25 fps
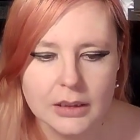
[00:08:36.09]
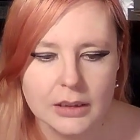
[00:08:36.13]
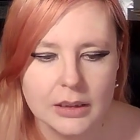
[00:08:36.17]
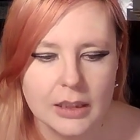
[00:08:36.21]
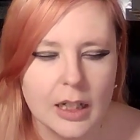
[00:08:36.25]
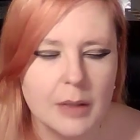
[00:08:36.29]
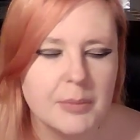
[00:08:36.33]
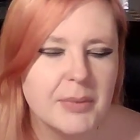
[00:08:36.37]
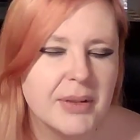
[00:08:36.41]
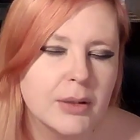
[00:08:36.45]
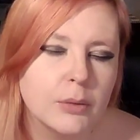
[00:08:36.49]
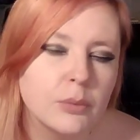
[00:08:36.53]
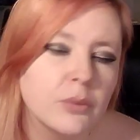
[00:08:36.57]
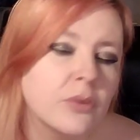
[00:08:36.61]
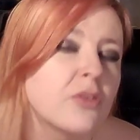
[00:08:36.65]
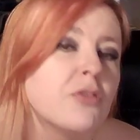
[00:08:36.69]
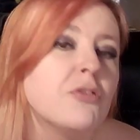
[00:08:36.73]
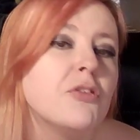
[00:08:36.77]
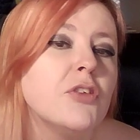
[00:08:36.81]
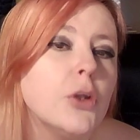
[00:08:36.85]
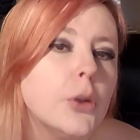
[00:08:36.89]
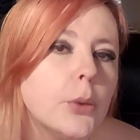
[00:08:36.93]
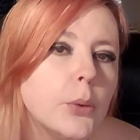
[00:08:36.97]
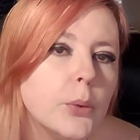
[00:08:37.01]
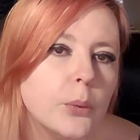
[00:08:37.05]
I mean, there was a
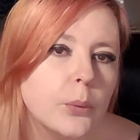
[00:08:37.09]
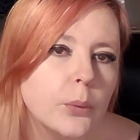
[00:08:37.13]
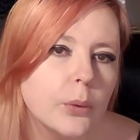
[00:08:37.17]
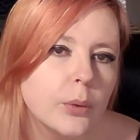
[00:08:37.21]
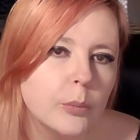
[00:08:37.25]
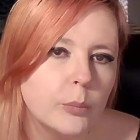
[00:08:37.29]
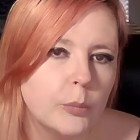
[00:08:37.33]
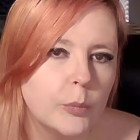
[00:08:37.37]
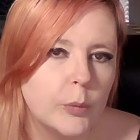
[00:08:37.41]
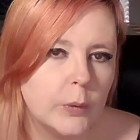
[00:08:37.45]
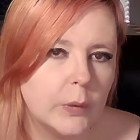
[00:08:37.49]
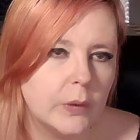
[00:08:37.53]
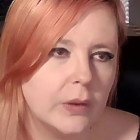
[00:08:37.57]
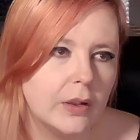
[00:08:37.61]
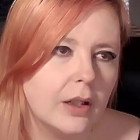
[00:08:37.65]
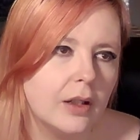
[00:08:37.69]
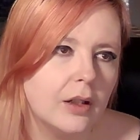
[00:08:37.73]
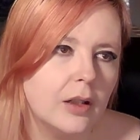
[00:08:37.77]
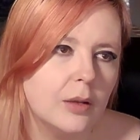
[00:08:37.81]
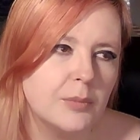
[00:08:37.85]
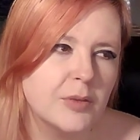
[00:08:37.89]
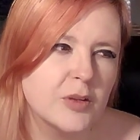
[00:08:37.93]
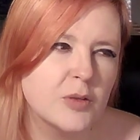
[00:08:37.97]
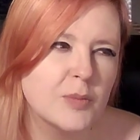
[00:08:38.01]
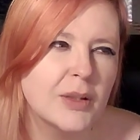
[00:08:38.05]
few, but
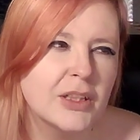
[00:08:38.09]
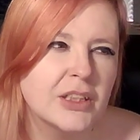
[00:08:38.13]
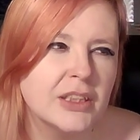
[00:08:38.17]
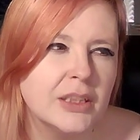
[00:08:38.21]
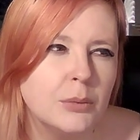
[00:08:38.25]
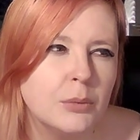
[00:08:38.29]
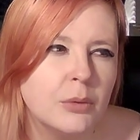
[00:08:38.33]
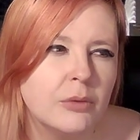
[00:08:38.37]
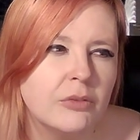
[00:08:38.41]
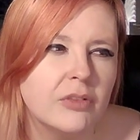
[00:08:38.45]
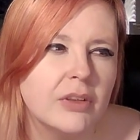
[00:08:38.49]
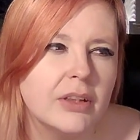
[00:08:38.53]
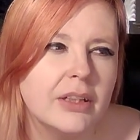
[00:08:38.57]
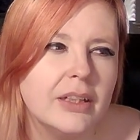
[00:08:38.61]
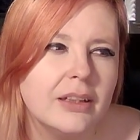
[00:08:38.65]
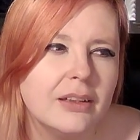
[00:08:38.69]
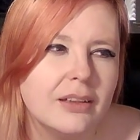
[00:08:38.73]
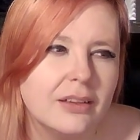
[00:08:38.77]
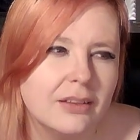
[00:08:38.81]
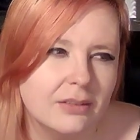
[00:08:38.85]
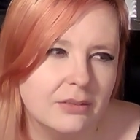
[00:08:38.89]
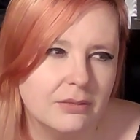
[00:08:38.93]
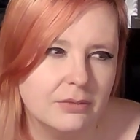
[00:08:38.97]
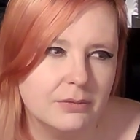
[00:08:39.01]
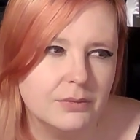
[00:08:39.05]
especially with
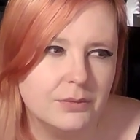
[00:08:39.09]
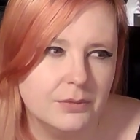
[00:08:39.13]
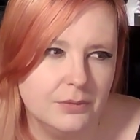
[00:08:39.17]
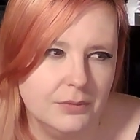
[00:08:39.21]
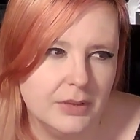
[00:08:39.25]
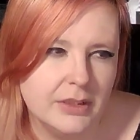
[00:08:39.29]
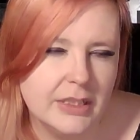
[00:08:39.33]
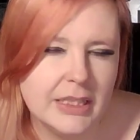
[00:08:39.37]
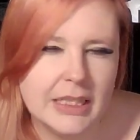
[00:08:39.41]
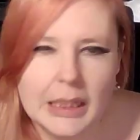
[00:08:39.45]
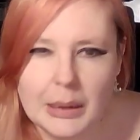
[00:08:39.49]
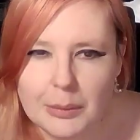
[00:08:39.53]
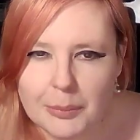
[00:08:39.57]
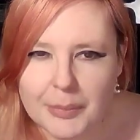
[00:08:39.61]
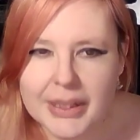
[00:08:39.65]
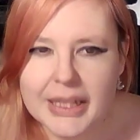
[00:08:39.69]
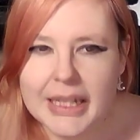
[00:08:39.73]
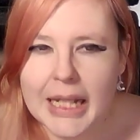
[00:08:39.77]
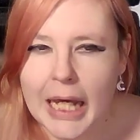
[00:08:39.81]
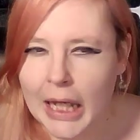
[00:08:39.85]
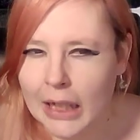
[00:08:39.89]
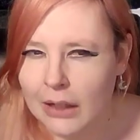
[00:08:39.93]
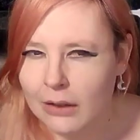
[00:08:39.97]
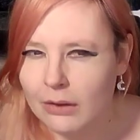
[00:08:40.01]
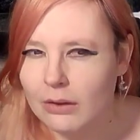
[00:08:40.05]
like Team
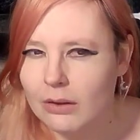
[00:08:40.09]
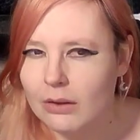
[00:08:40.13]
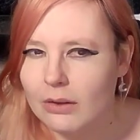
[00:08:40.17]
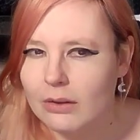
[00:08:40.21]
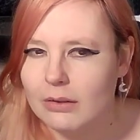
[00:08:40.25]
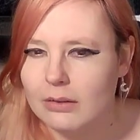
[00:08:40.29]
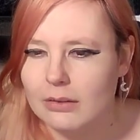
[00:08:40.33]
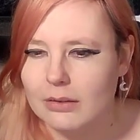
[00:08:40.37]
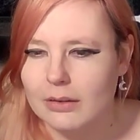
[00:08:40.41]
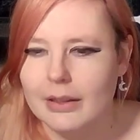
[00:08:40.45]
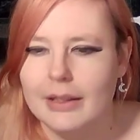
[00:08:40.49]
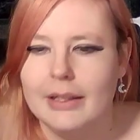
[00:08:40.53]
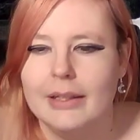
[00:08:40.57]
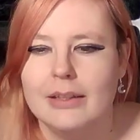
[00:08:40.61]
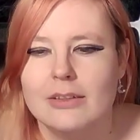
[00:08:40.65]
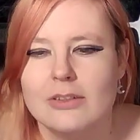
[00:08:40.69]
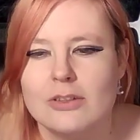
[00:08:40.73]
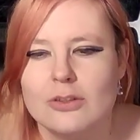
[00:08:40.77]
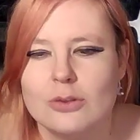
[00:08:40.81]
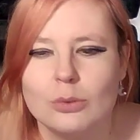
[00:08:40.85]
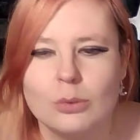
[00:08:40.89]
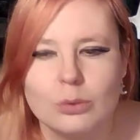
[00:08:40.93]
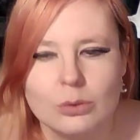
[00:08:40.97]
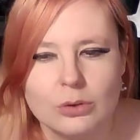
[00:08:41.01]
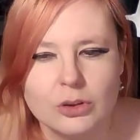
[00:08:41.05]
Yell in
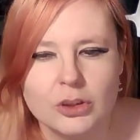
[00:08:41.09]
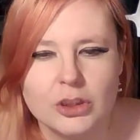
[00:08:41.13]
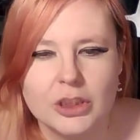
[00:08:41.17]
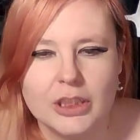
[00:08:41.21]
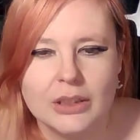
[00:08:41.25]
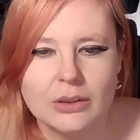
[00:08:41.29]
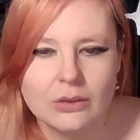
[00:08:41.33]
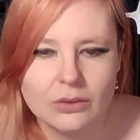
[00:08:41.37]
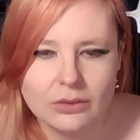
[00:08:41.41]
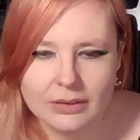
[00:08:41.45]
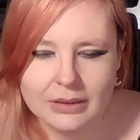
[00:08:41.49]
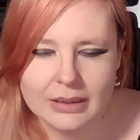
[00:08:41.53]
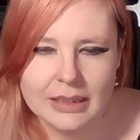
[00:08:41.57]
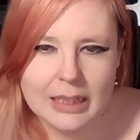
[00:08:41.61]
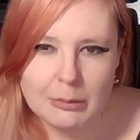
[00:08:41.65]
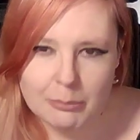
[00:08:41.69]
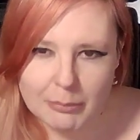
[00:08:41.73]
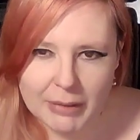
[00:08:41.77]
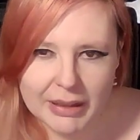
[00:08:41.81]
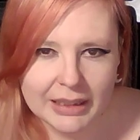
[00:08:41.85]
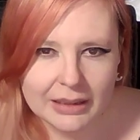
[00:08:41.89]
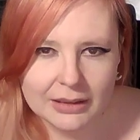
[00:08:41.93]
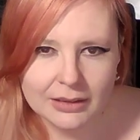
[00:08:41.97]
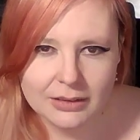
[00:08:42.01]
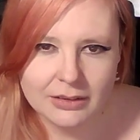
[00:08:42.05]
Sword and Shield, and their
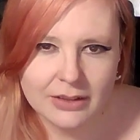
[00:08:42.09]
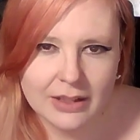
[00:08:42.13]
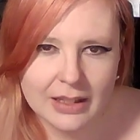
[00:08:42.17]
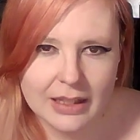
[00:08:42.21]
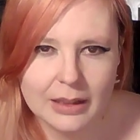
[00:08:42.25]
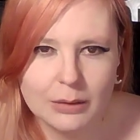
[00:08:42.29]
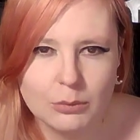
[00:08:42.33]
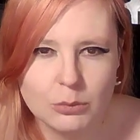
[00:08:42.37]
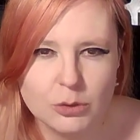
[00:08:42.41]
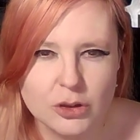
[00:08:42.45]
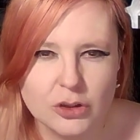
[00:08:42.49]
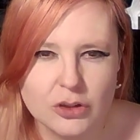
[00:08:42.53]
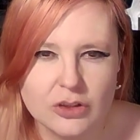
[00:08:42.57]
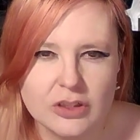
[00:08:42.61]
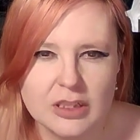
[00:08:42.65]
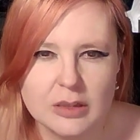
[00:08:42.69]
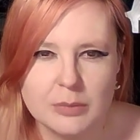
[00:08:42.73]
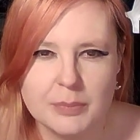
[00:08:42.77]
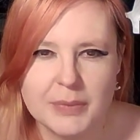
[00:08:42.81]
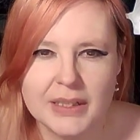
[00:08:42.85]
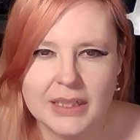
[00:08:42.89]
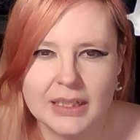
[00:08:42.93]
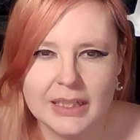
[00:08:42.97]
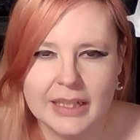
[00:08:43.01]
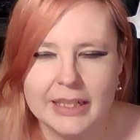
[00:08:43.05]
main thing was just to
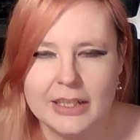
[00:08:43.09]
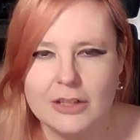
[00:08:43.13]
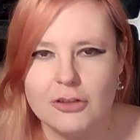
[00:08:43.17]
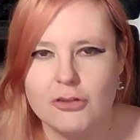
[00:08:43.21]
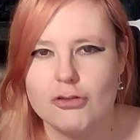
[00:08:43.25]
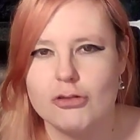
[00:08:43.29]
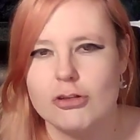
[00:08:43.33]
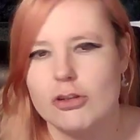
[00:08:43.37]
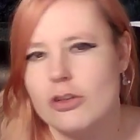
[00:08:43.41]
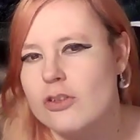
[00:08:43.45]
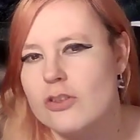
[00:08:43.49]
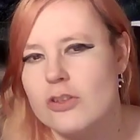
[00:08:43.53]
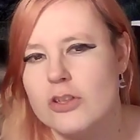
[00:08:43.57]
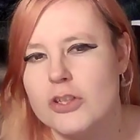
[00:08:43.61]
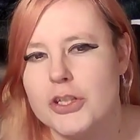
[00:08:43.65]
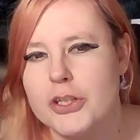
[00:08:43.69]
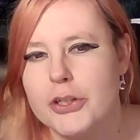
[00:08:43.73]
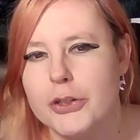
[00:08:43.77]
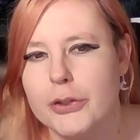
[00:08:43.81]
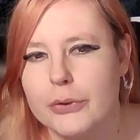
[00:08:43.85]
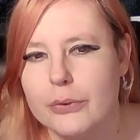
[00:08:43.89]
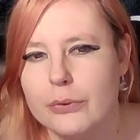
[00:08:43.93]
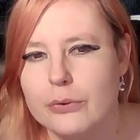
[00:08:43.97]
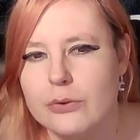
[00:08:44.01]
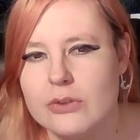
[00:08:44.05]
be a hindrance to
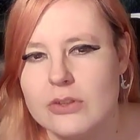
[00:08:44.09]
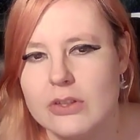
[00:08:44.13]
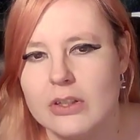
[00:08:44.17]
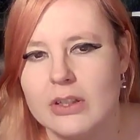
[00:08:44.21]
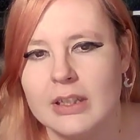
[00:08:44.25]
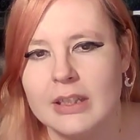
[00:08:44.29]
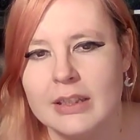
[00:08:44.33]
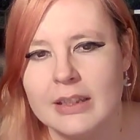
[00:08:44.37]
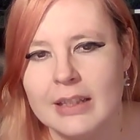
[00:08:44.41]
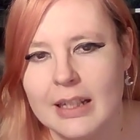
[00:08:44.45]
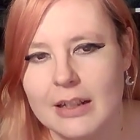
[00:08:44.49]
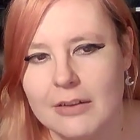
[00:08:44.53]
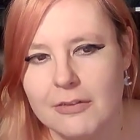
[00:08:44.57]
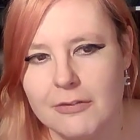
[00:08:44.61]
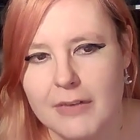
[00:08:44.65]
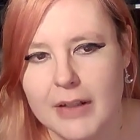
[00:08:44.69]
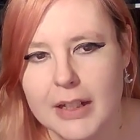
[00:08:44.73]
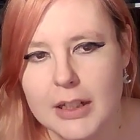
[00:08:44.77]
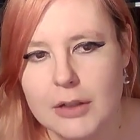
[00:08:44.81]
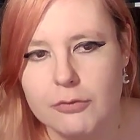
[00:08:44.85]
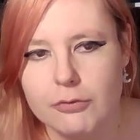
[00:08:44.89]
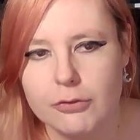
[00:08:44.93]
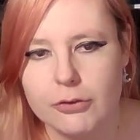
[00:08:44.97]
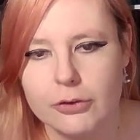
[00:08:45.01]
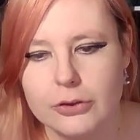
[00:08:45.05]
you so that their
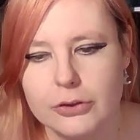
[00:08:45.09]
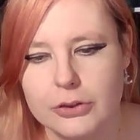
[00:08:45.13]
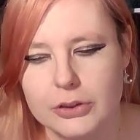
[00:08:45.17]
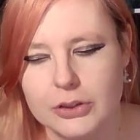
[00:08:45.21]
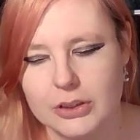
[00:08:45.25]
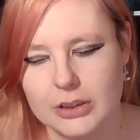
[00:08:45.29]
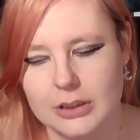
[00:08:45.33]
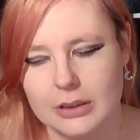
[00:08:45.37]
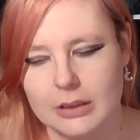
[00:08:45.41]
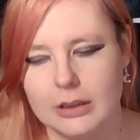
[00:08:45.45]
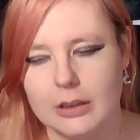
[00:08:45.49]
favourite